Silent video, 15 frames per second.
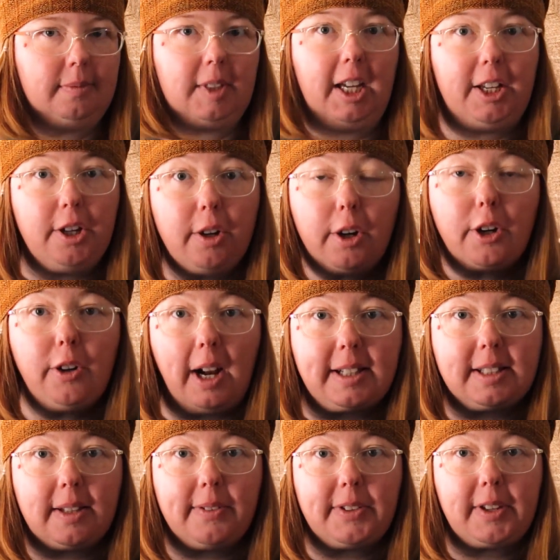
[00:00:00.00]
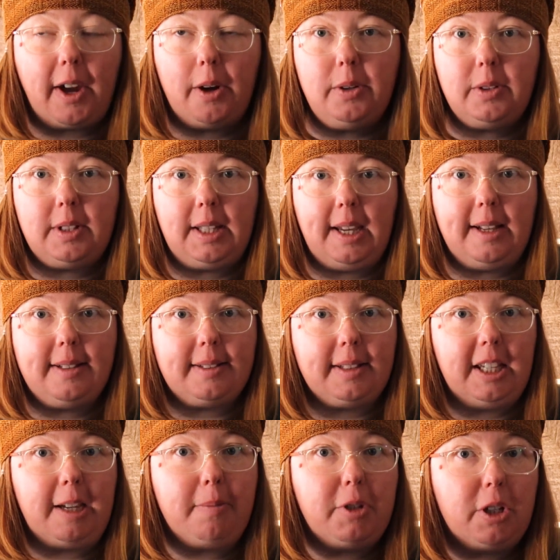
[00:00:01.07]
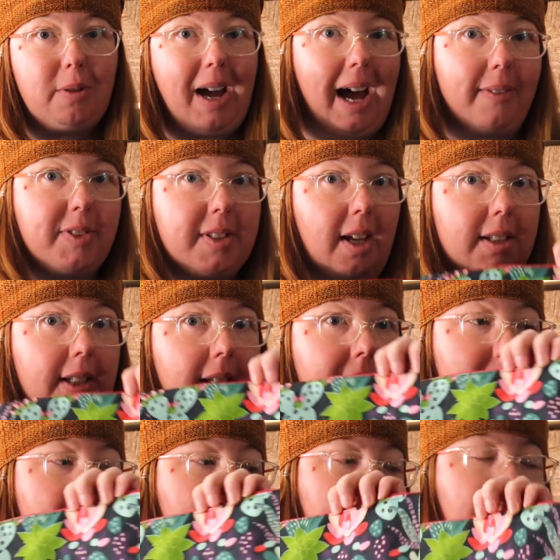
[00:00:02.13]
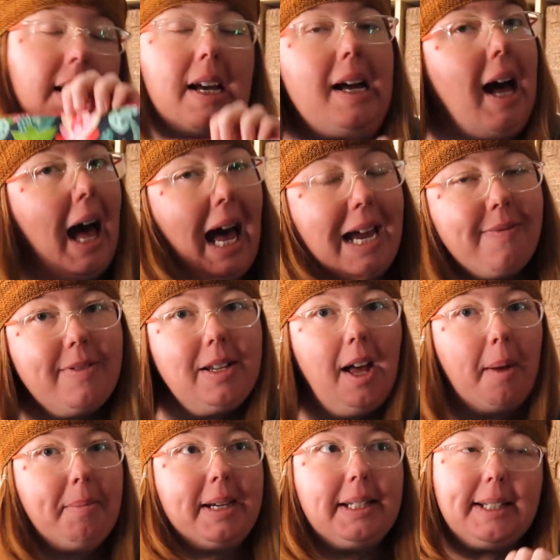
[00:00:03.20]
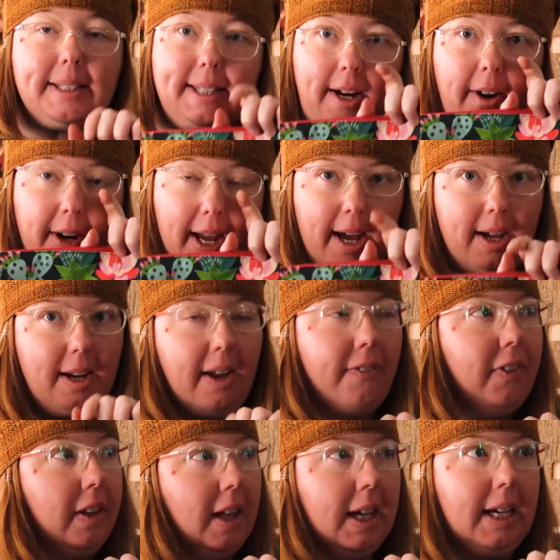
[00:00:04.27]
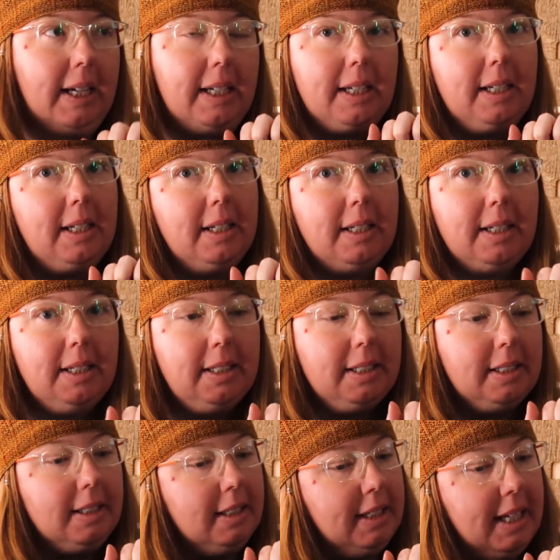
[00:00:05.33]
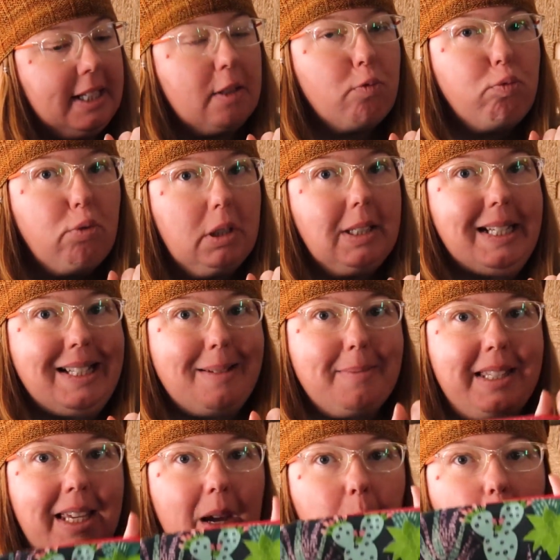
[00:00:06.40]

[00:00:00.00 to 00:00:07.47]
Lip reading: In your aggressive cozying scheme, do you have succulents? I've not made it there yet. I feel like it's really something I